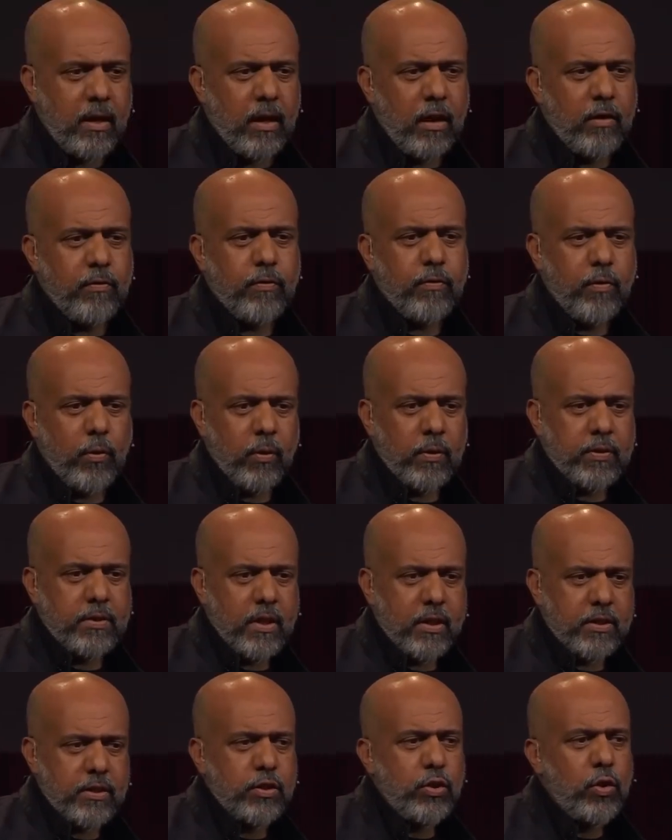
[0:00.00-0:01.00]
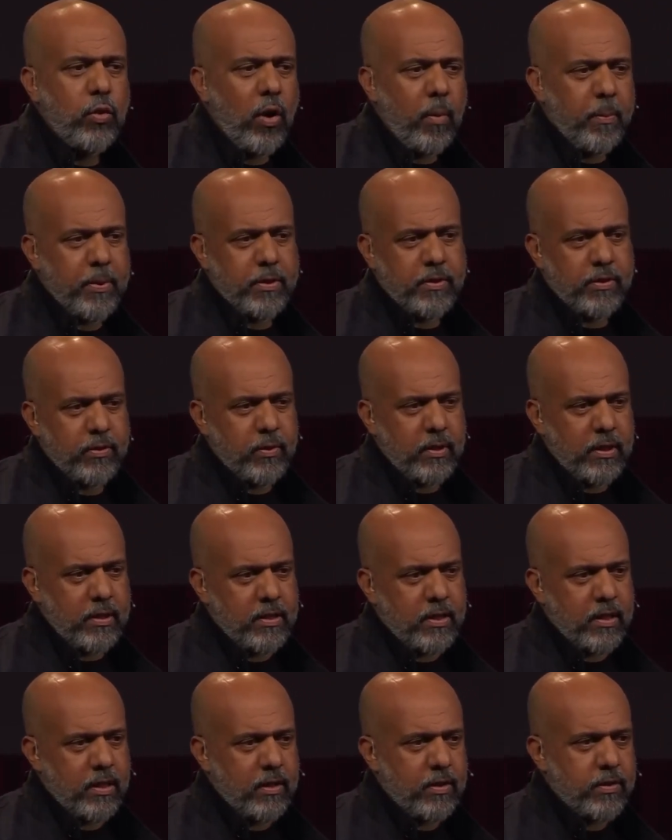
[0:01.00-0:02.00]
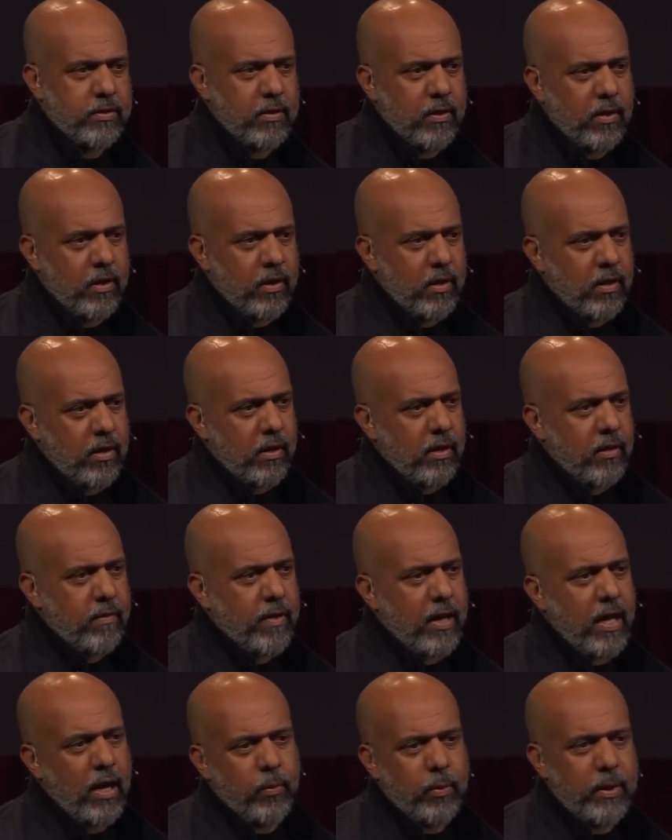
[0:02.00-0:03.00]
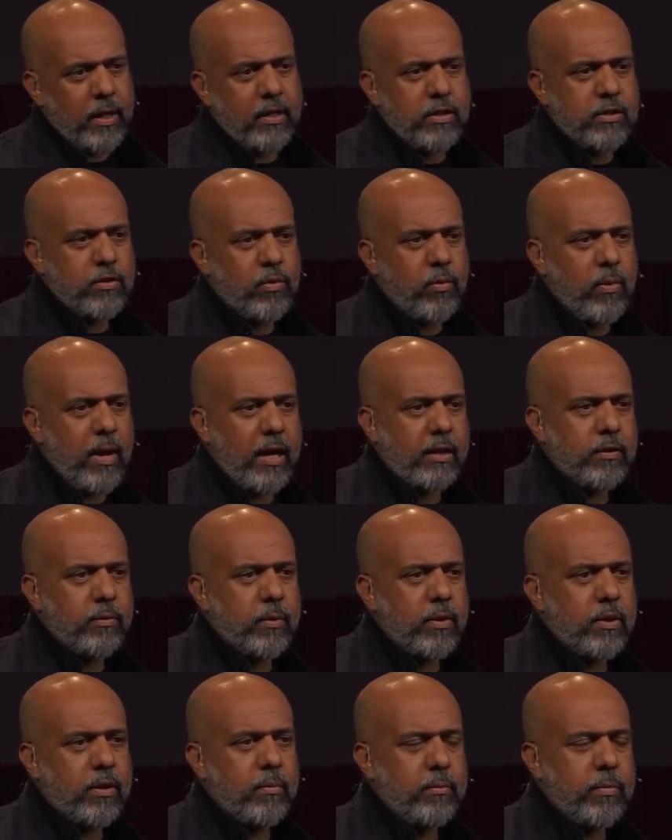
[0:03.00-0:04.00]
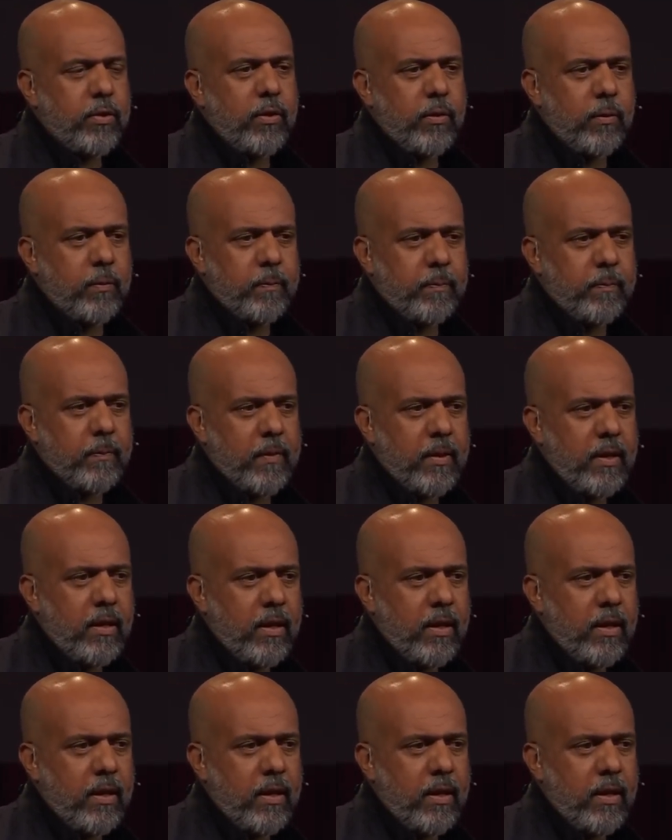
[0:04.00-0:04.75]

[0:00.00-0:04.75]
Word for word: Did you know the A I Pin can learn your preferences over time, making recommendations